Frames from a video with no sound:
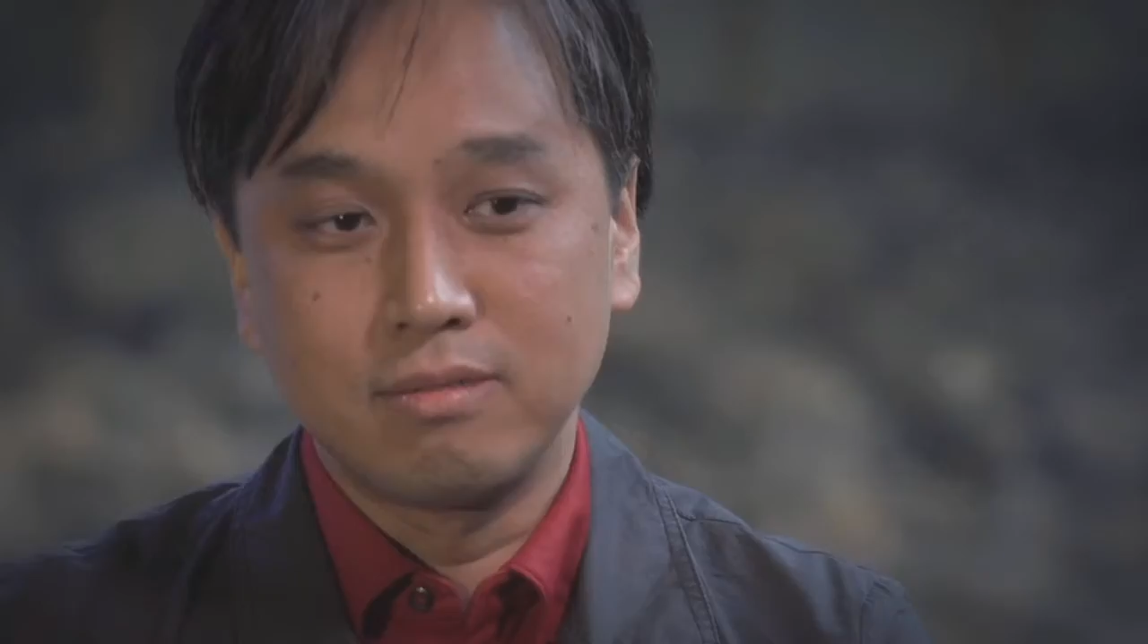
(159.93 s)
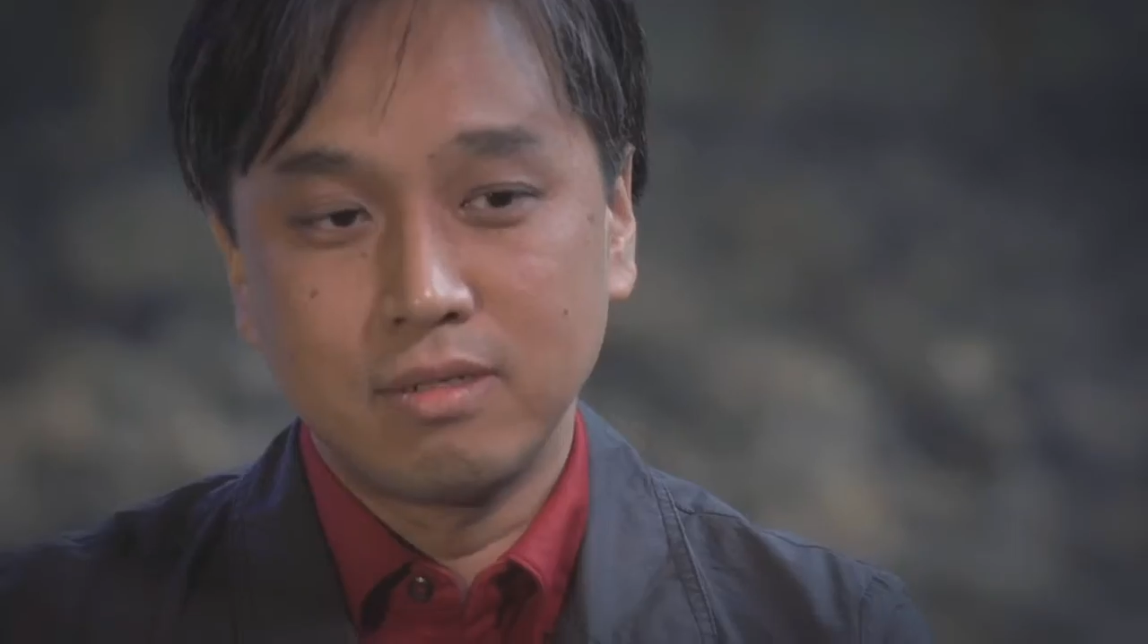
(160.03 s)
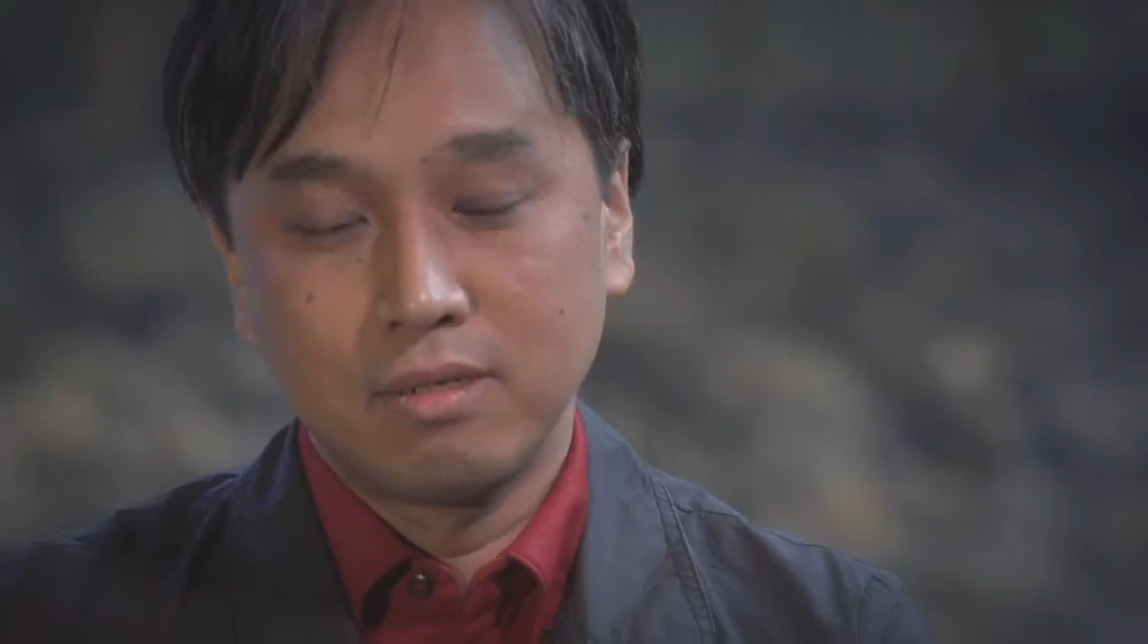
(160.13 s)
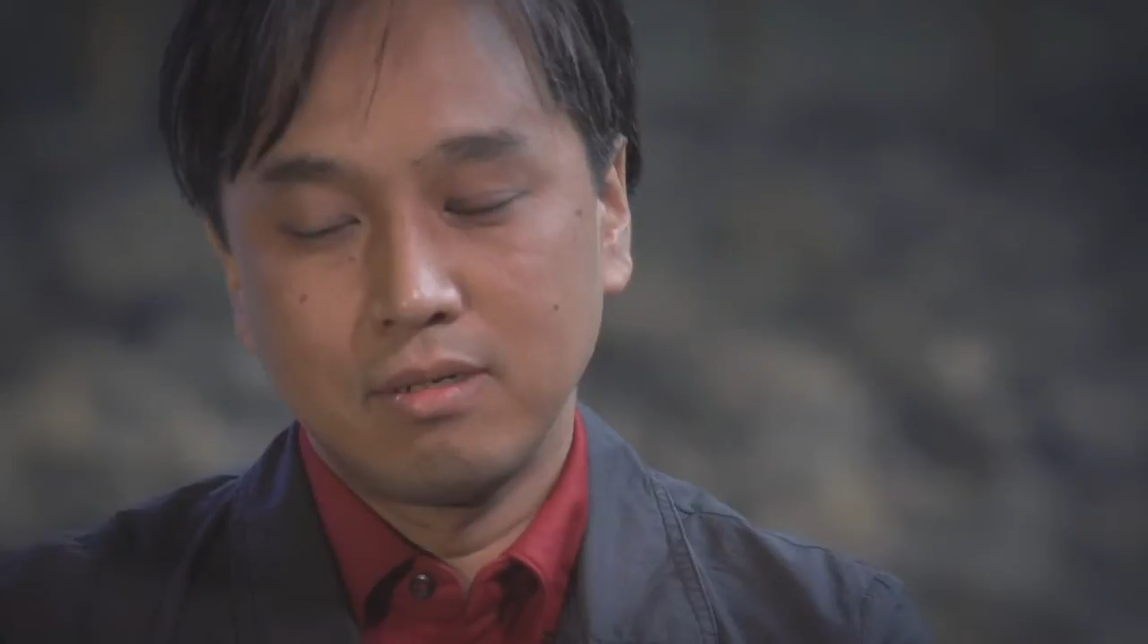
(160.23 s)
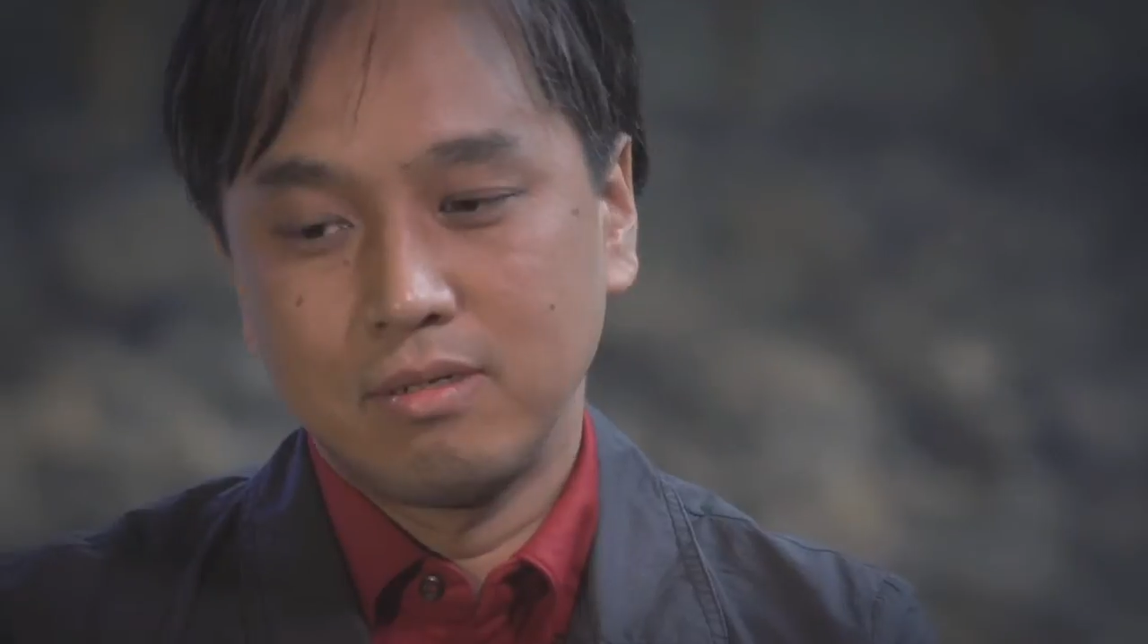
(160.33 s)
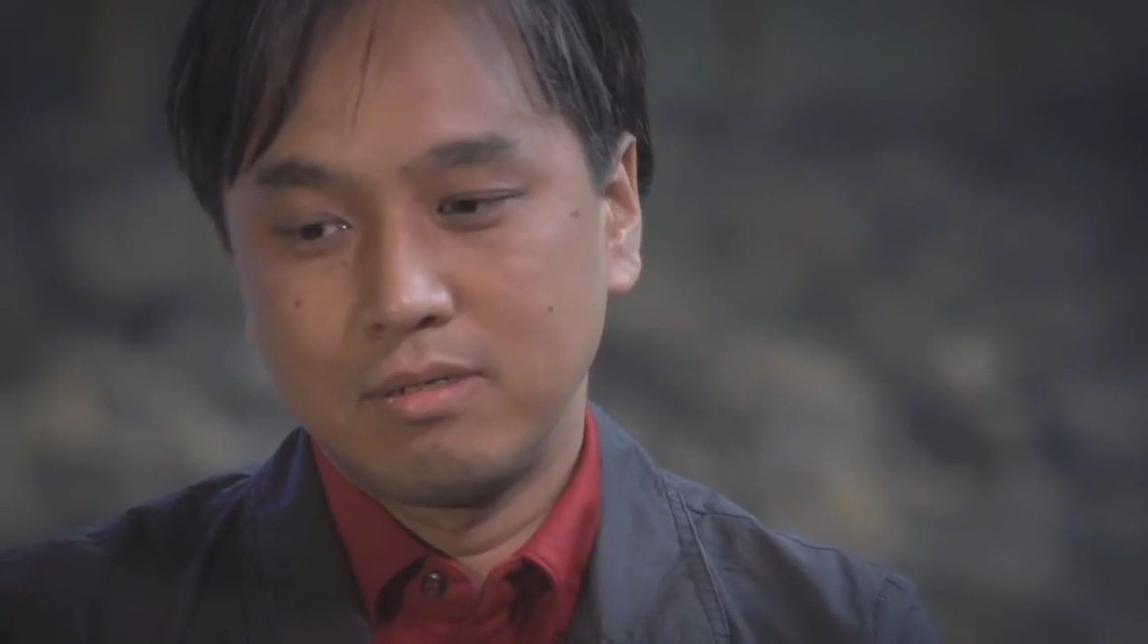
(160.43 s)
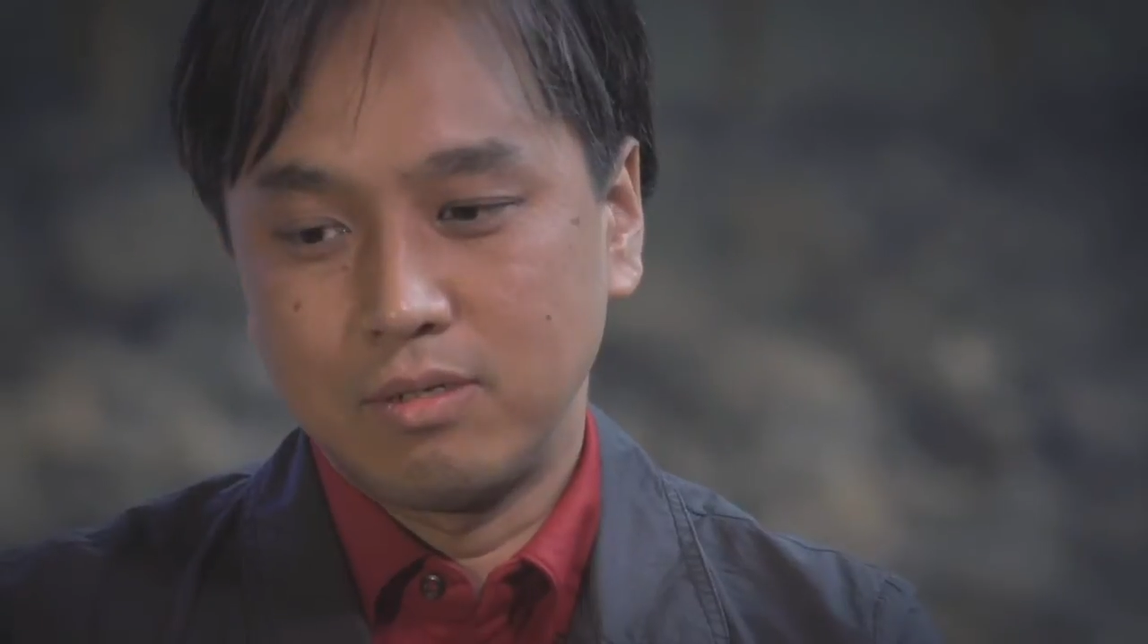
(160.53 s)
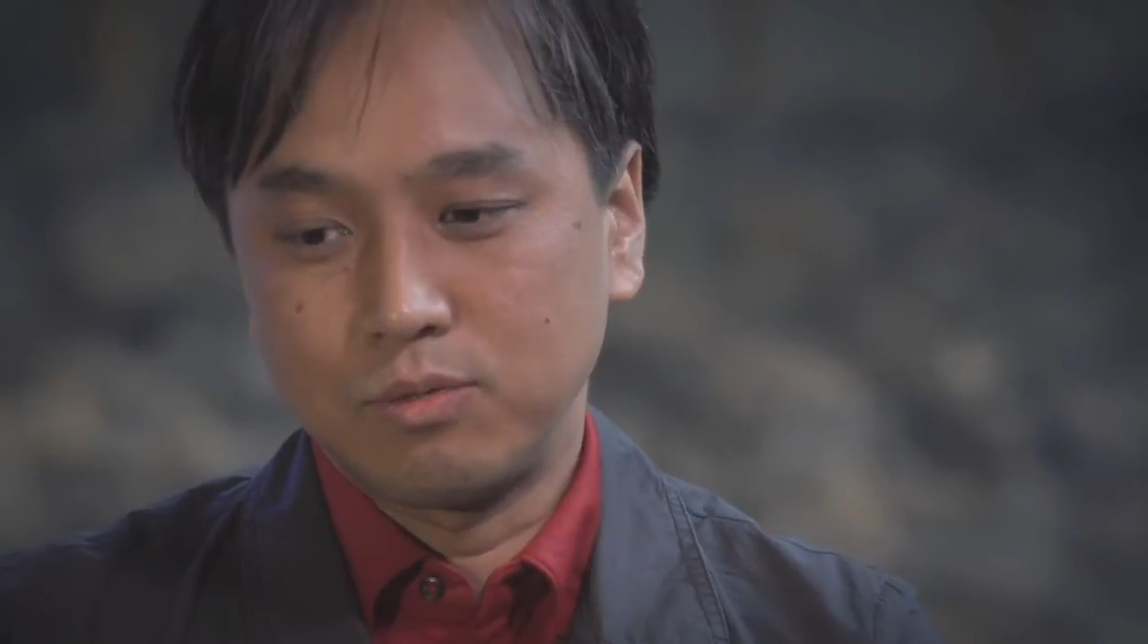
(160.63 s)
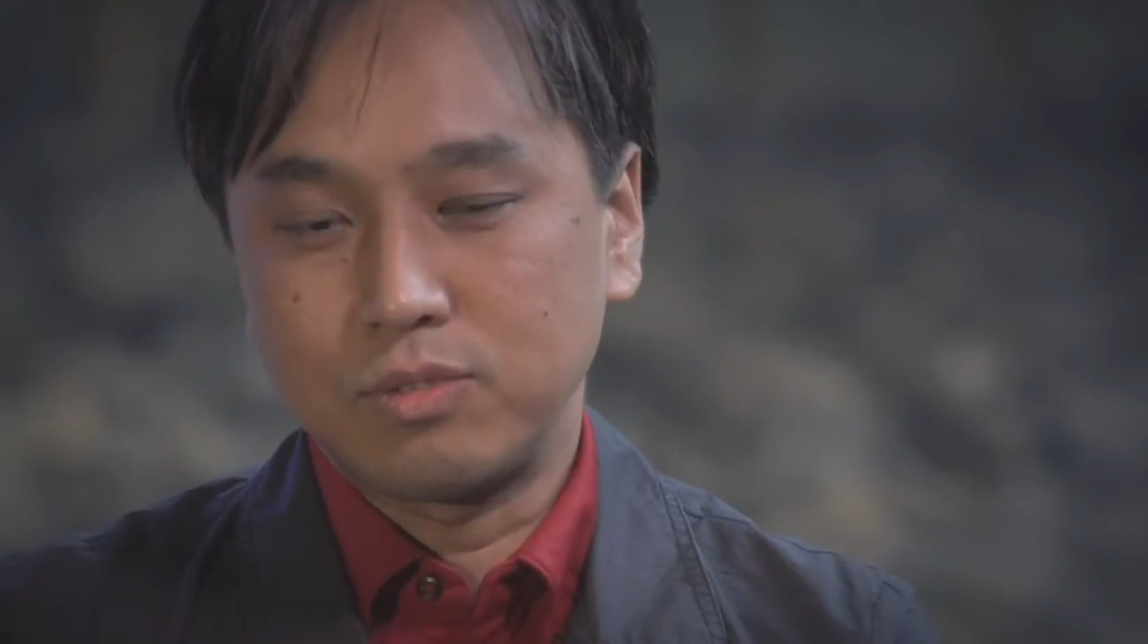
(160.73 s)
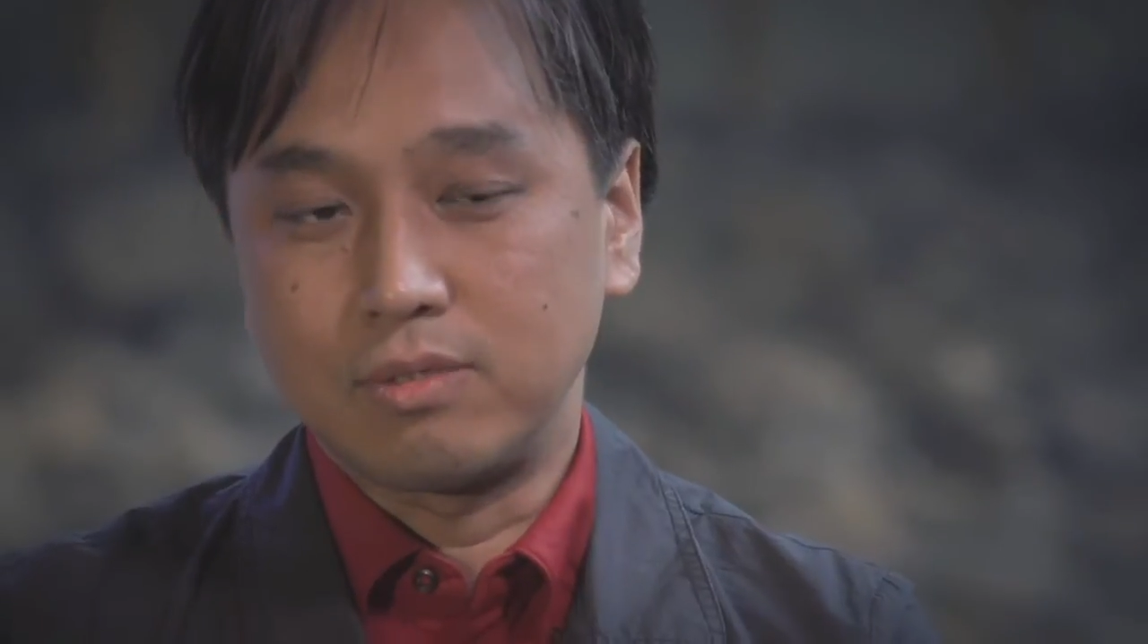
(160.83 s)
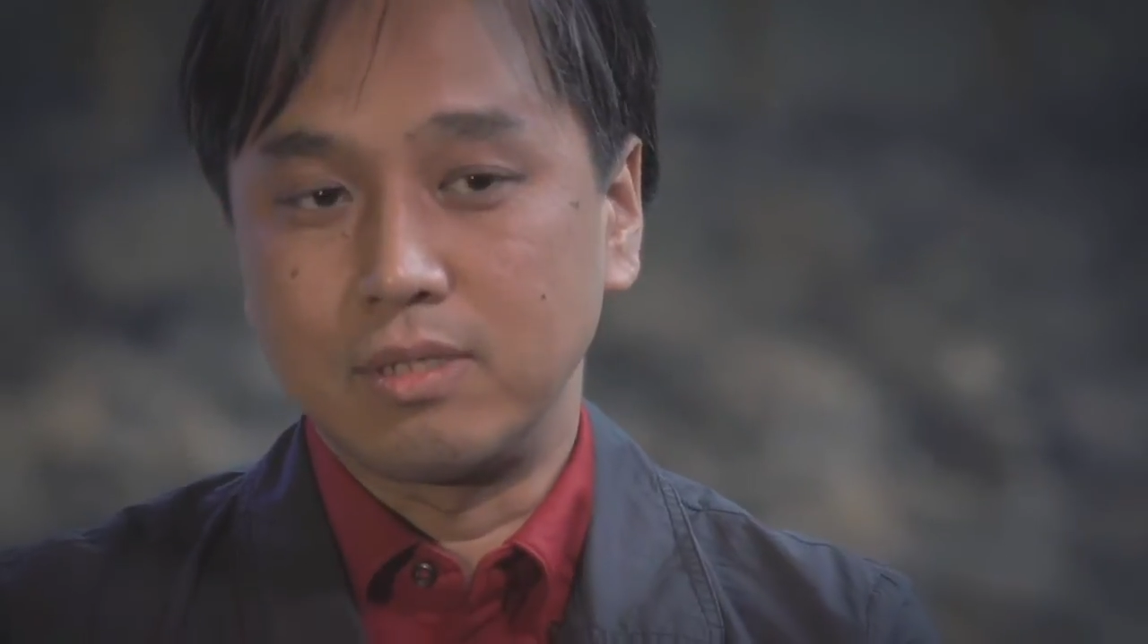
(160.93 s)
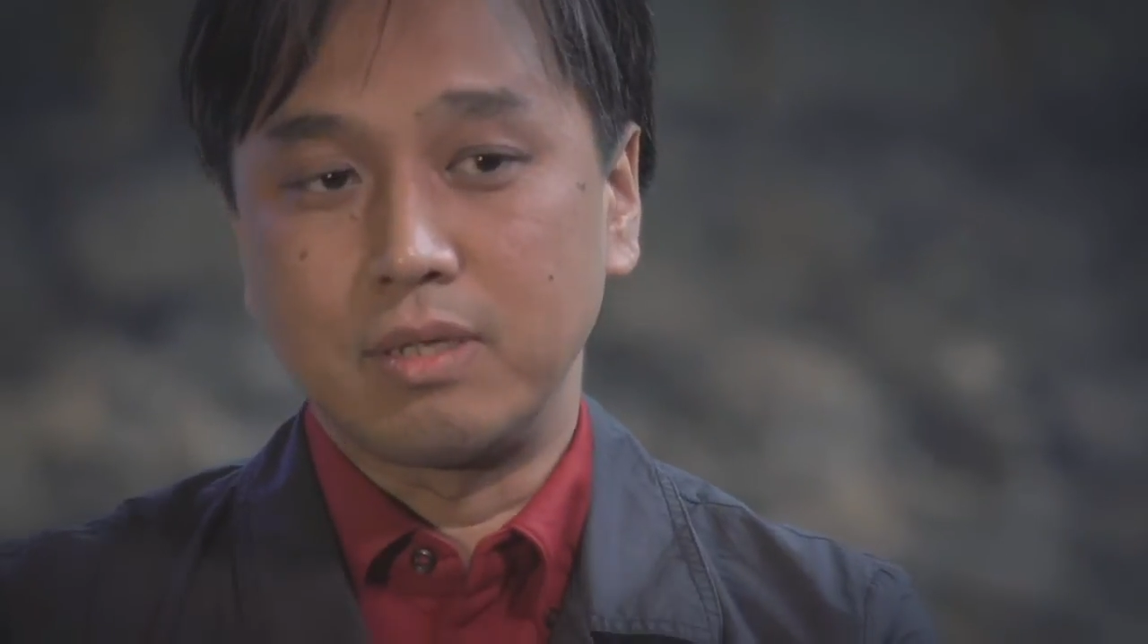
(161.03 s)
I don't know if this is